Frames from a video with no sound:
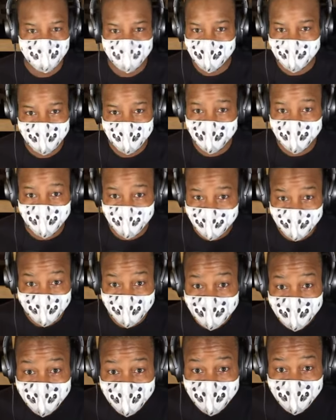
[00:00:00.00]
gotten
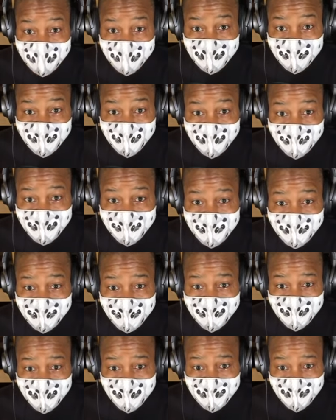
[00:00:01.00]
evicted.
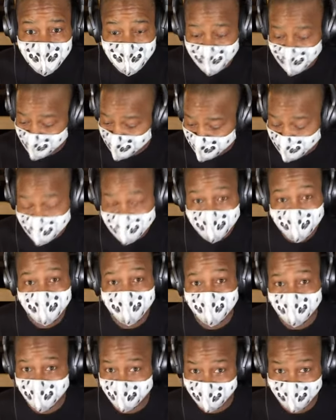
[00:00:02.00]
And this is
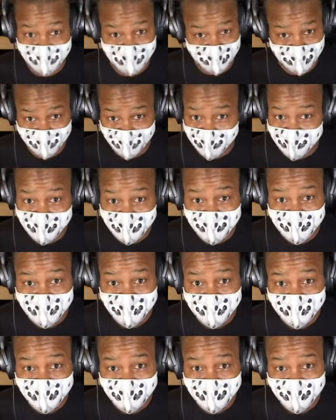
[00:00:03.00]
just the start.